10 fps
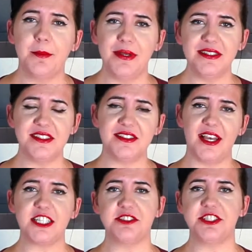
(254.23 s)
Mince is
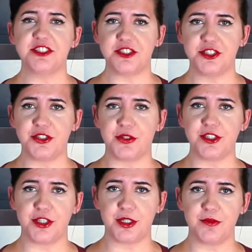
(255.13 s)
actually just a
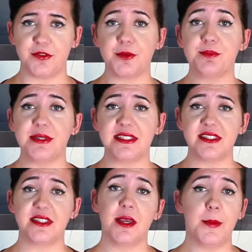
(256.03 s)
short term for
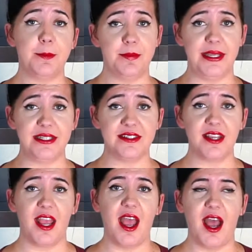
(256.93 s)
minced meat.